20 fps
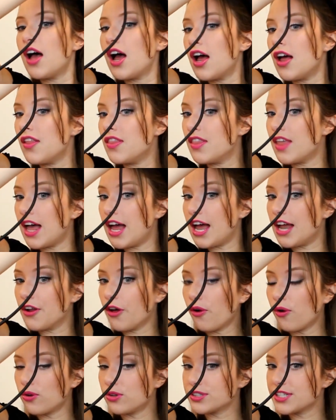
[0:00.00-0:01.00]
and
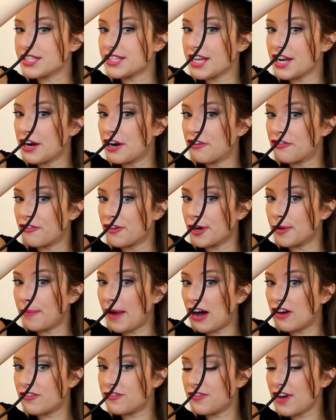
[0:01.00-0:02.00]
then hold it there for
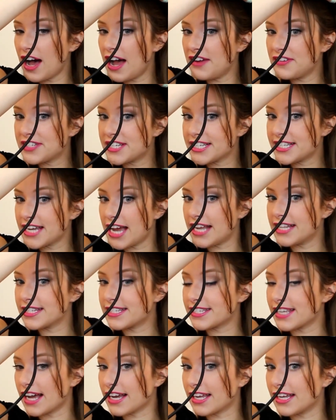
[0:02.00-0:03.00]
about 5 to 10
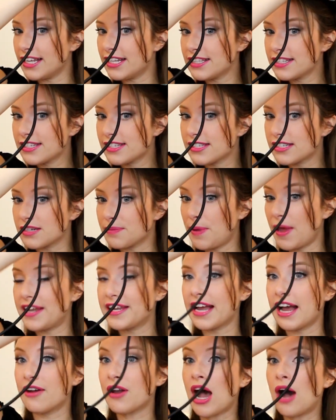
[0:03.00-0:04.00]
seconds,
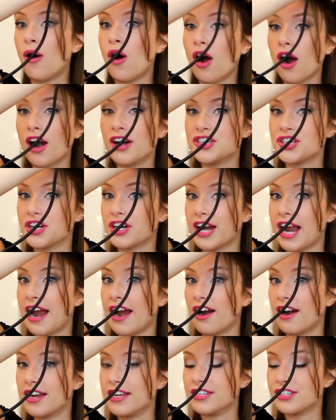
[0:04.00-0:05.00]
depending on how hard your
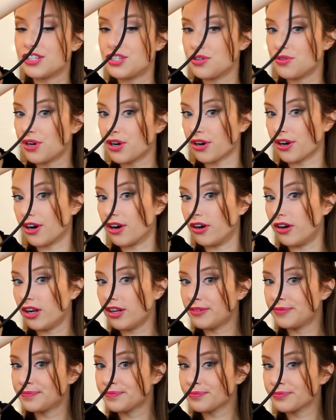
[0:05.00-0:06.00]
hair is to
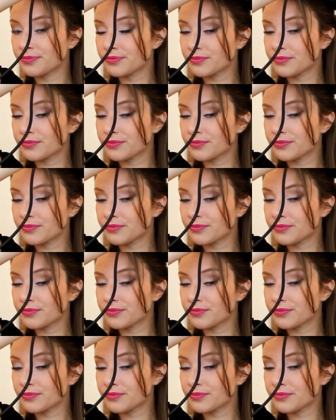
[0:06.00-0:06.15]
curl.